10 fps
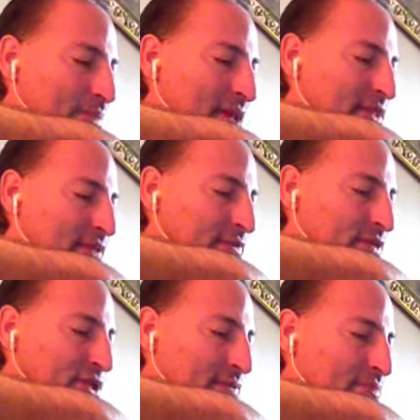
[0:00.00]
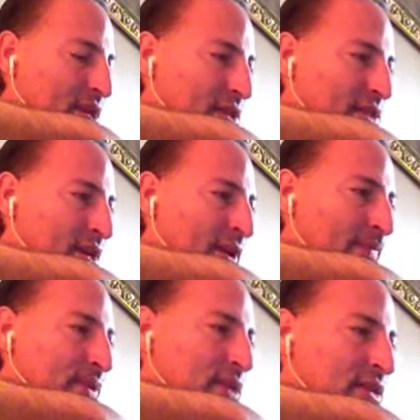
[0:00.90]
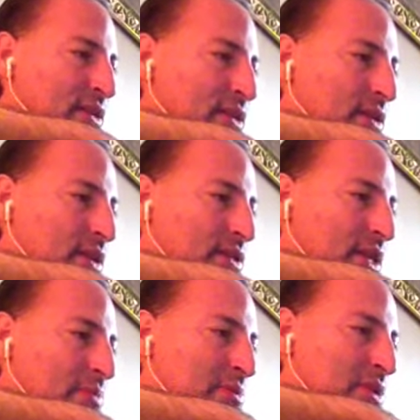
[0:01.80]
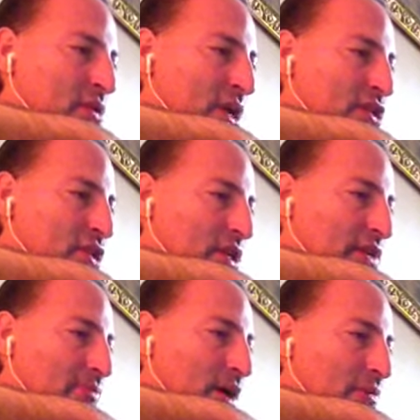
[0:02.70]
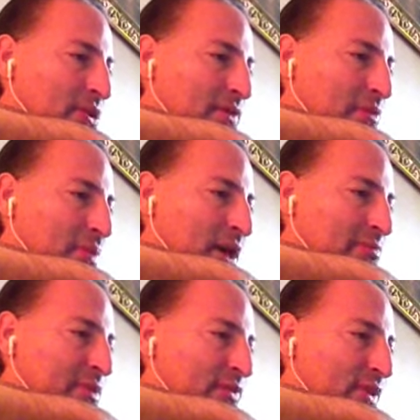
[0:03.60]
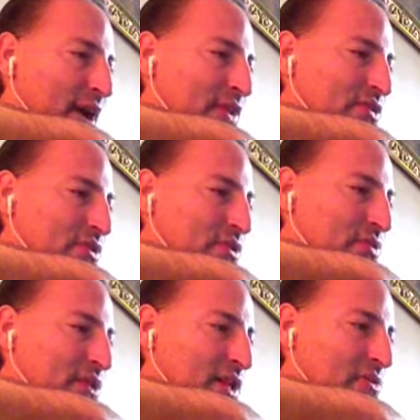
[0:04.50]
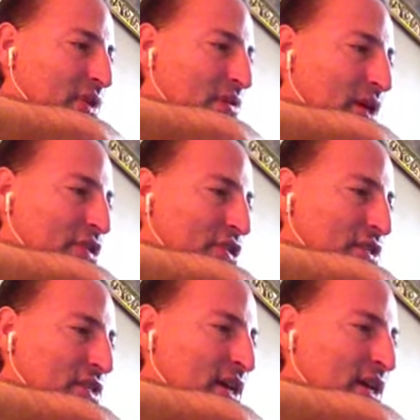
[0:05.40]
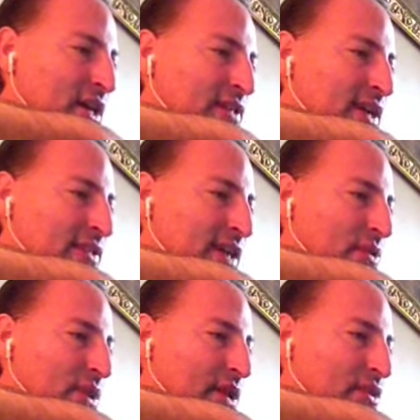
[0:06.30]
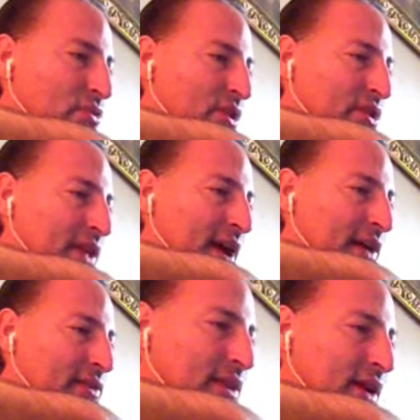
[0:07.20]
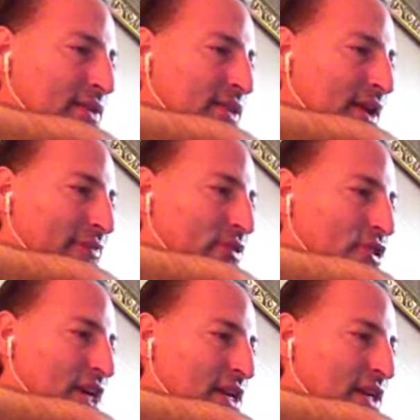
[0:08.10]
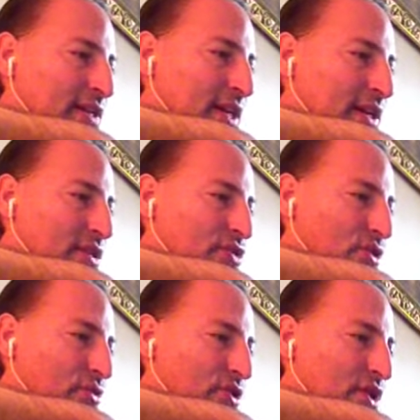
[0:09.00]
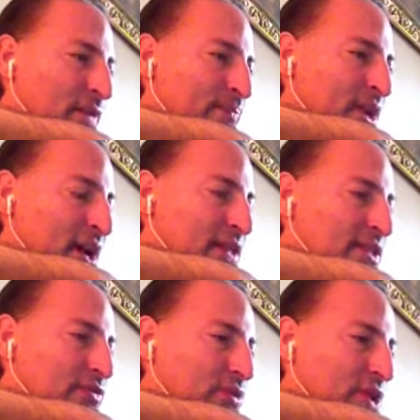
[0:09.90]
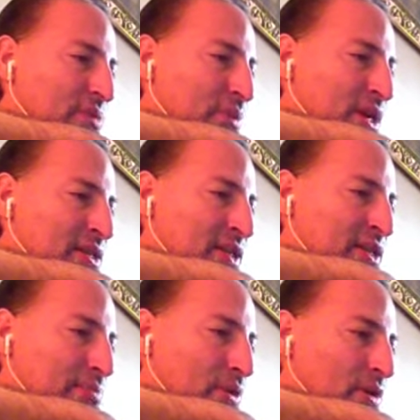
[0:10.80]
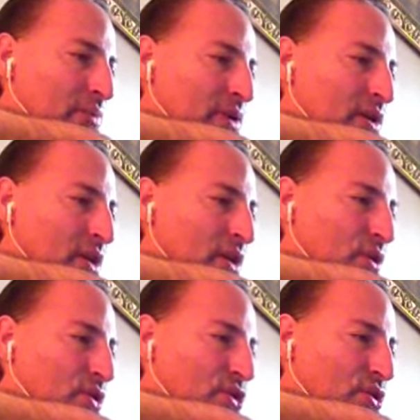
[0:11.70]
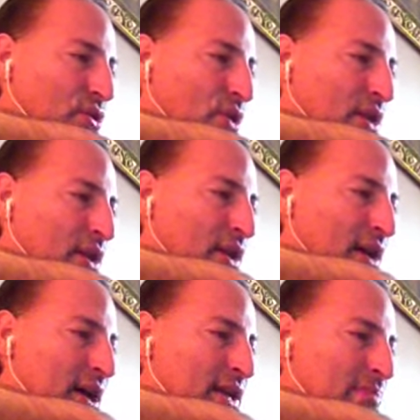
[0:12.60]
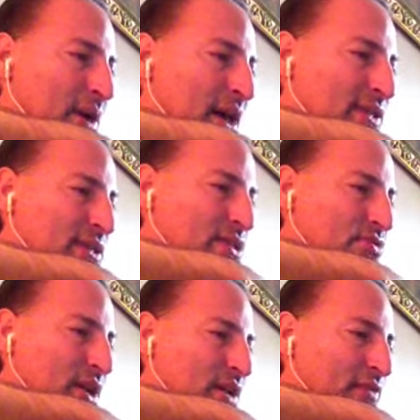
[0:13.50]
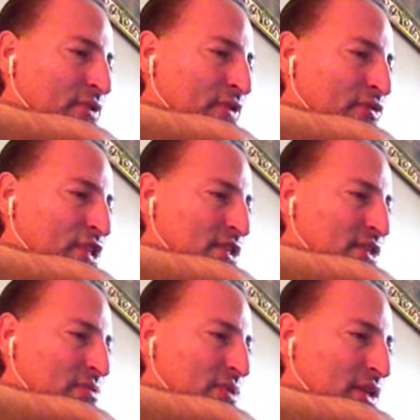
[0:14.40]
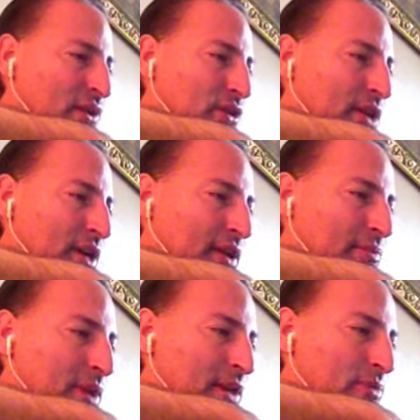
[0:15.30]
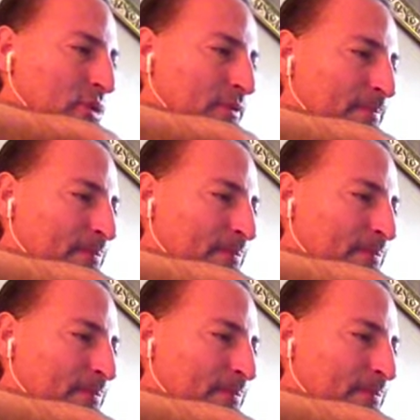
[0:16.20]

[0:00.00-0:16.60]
pensive for some minutes, and he seems to be questioning the marbles of the pavement for answers to his inward questions, sets out again towards the exit after shaking his head and shoulders, as if to express disappointment or scorn, and he passes straight in front of Jesus without looking at him anymore.